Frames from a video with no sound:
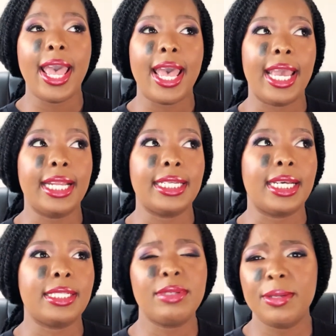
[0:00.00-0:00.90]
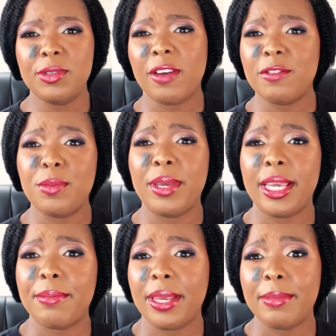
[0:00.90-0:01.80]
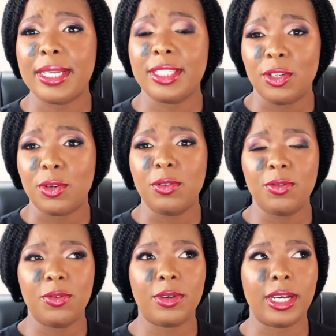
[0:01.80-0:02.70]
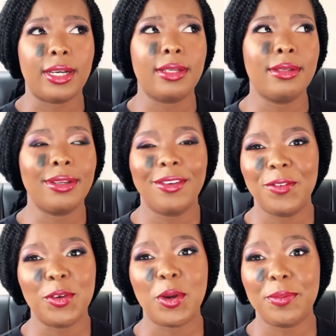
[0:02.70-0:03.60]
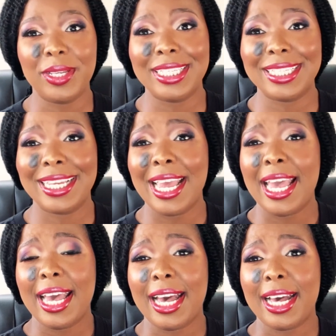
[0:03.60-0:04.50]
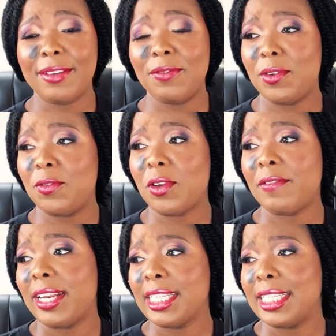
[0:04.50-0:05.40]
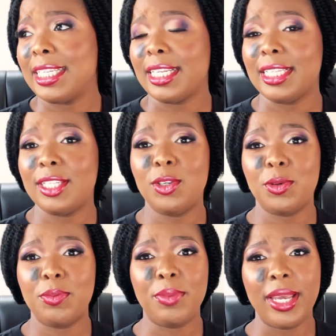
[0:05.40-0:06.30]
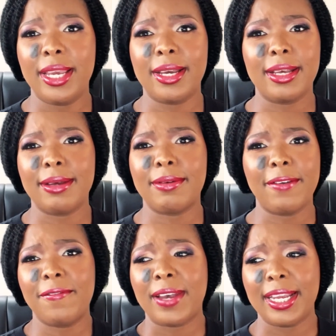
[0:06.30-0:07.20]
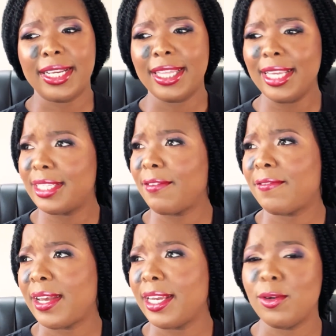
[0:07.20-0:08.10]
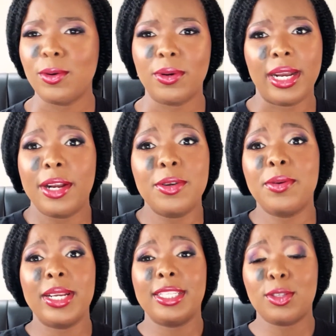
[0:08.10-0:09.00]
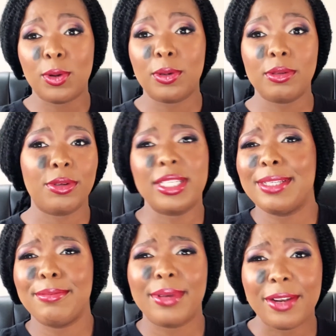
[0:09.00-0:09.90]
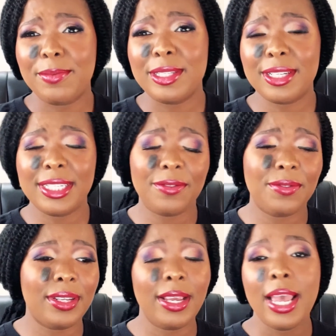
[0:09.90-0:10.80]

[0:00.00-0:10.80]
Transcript: And sometimes you have to make a payment, if you commit, if you have an accident, you pay a fine. I think it's a fine, or I don't know what it's called, or it's an administration fee.